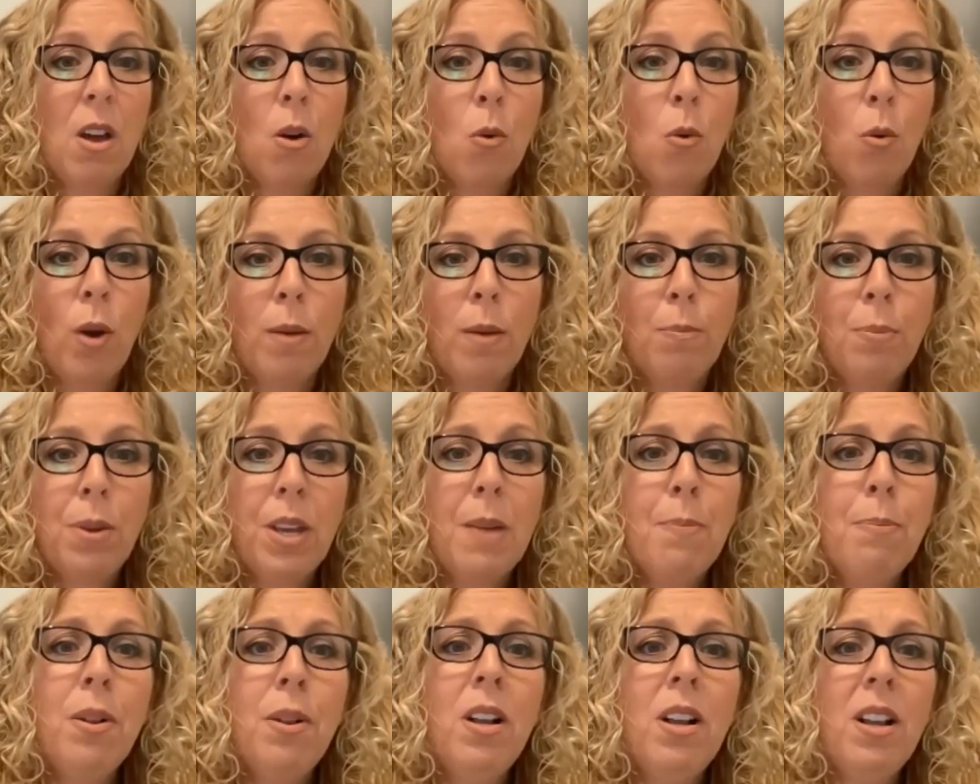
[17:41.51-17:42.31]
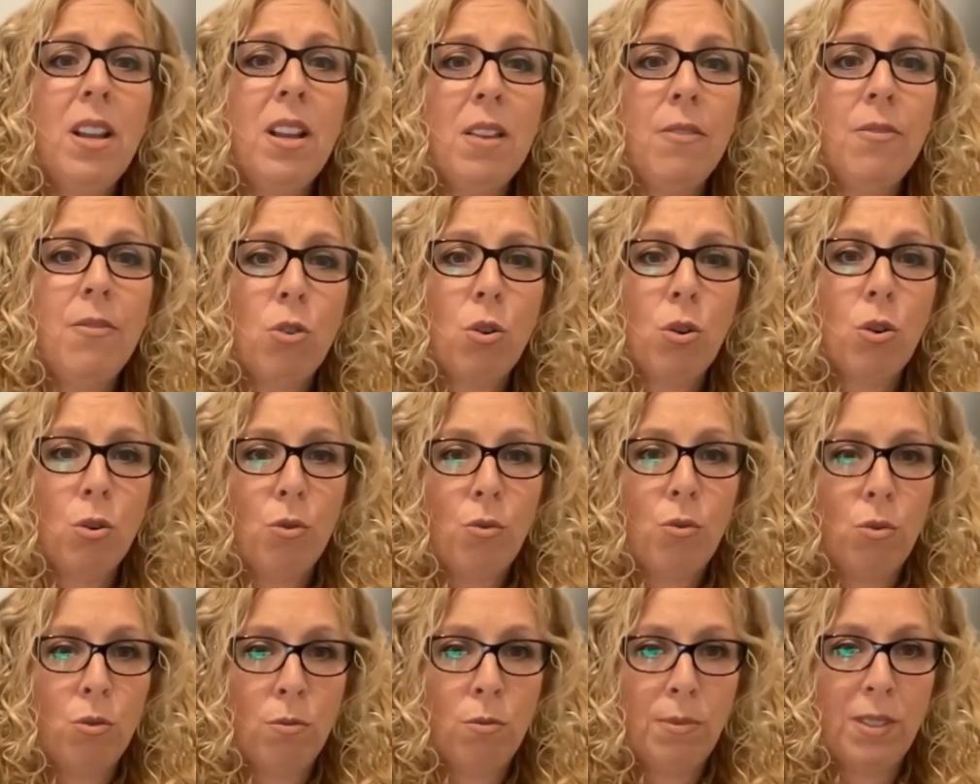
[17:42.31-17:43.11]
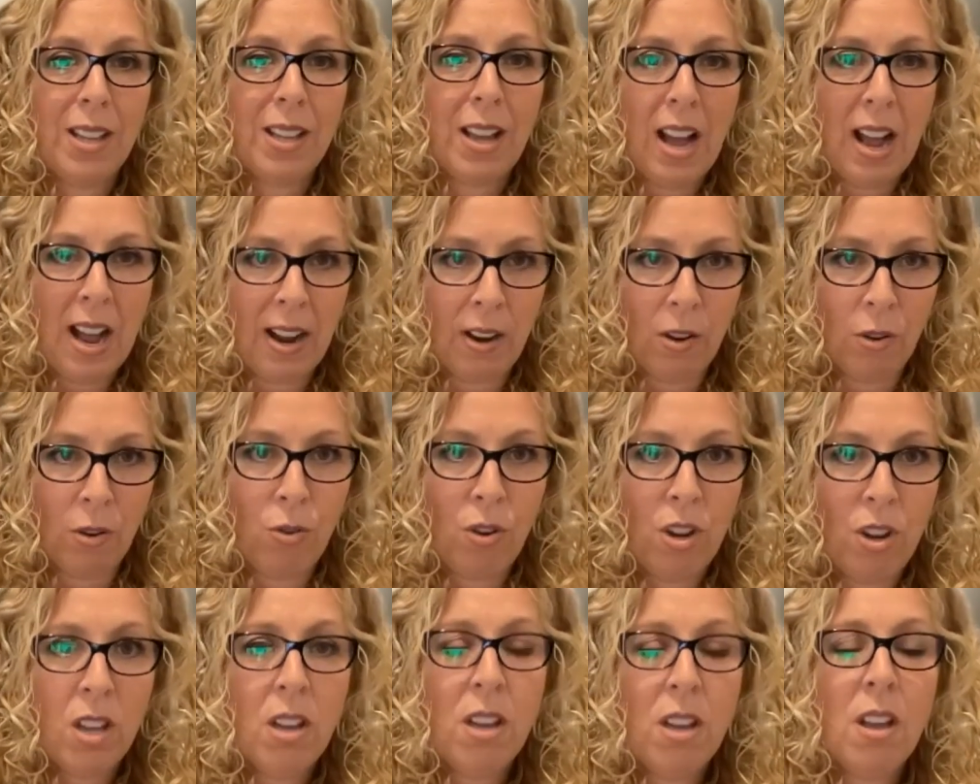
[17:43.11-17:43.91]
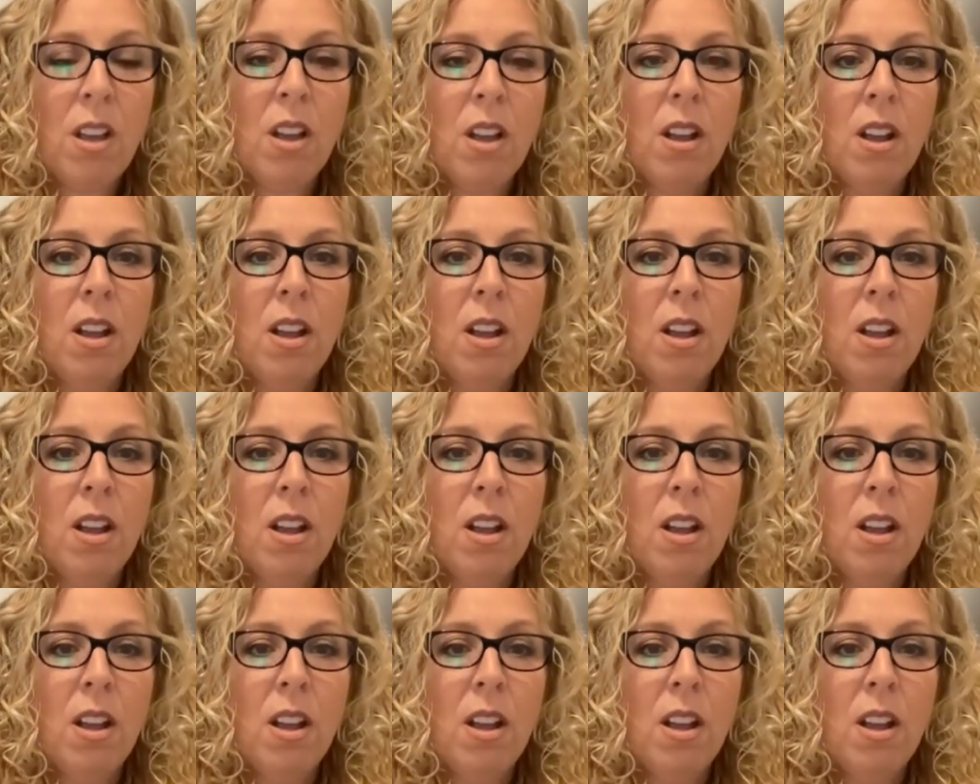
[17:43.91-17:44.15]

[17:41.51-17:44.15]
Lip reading: When people leave courtrooms angry,